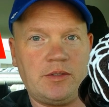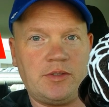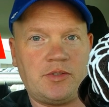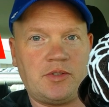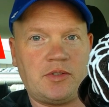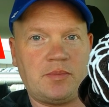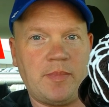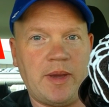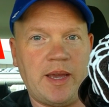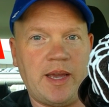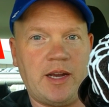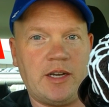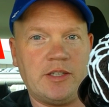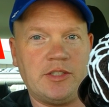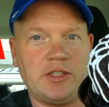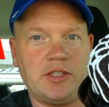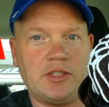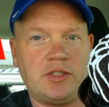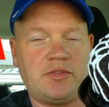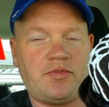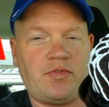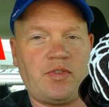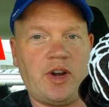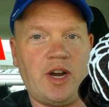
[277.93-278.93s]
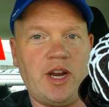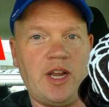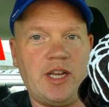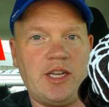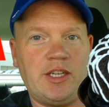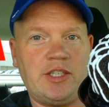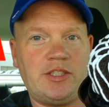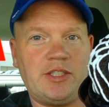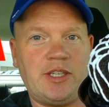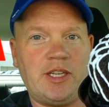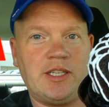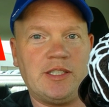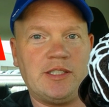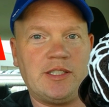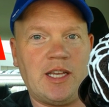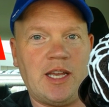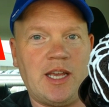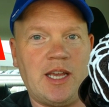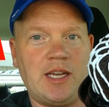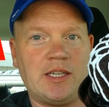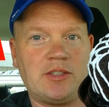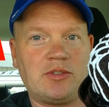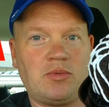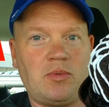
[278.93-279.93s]
smells as fresh as the
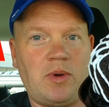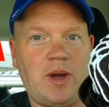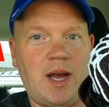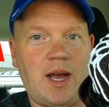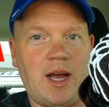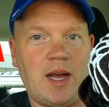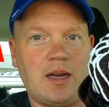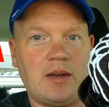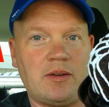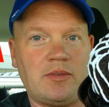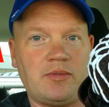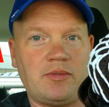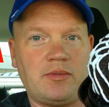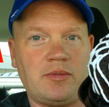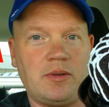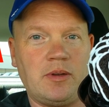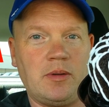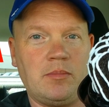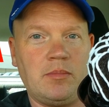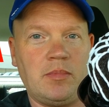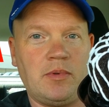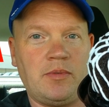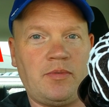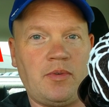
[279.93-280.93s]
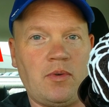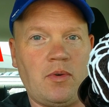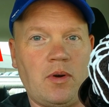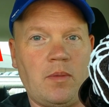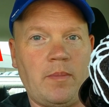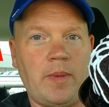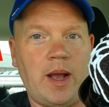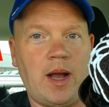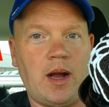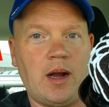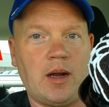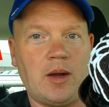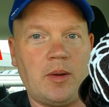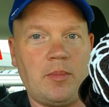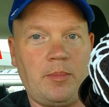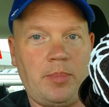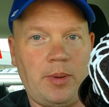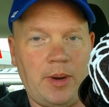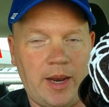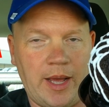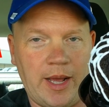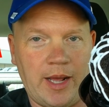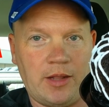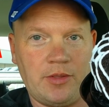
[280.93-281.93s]
ex-wife before Malcolm
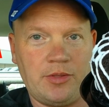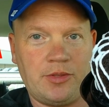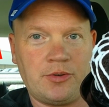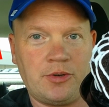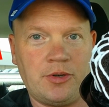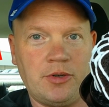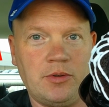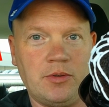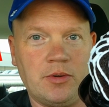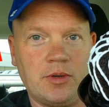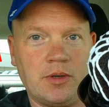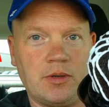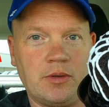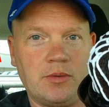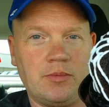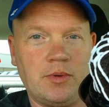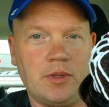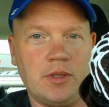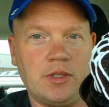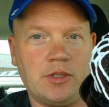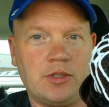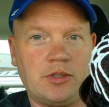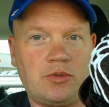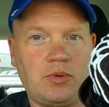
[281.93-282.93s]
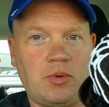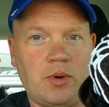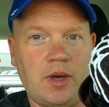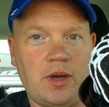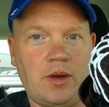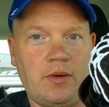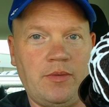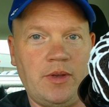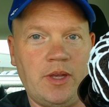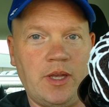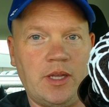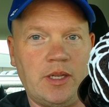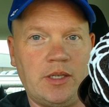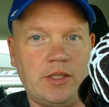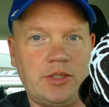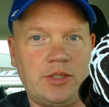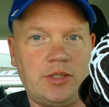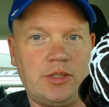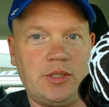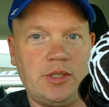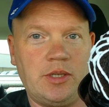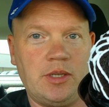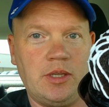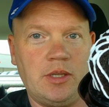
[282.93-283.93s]
plowed through her with his
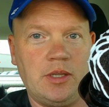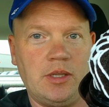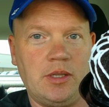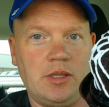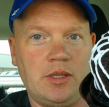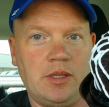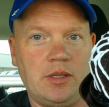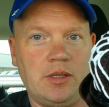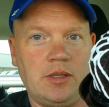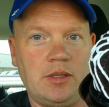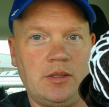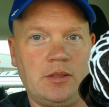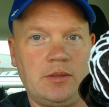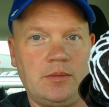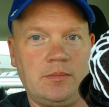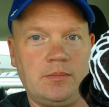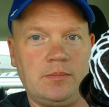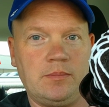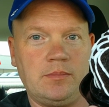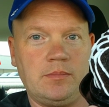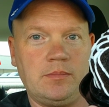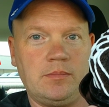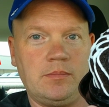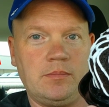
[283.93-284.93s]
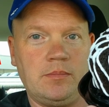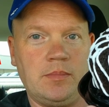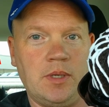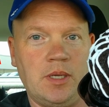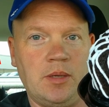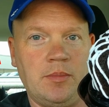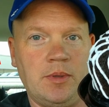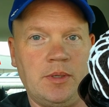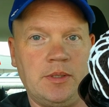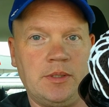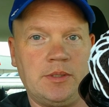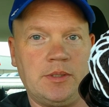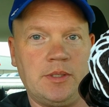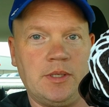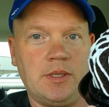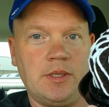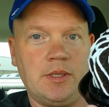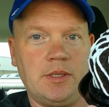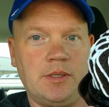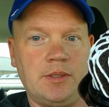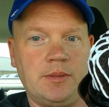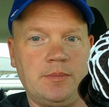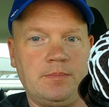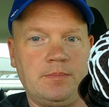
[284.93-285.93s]
12-inch BBC.